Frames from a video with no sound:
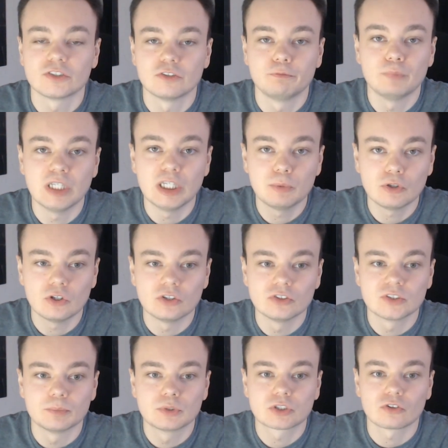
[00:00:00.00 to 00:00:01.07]
of people
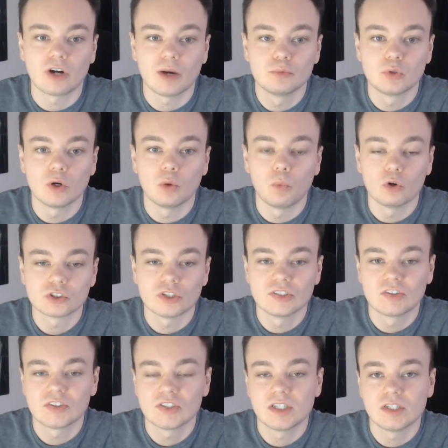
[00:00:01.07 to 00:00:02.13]
unsubscribed who are watching this
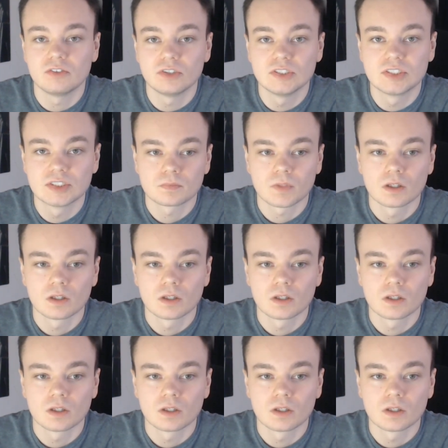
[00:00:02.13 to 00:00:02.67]
series.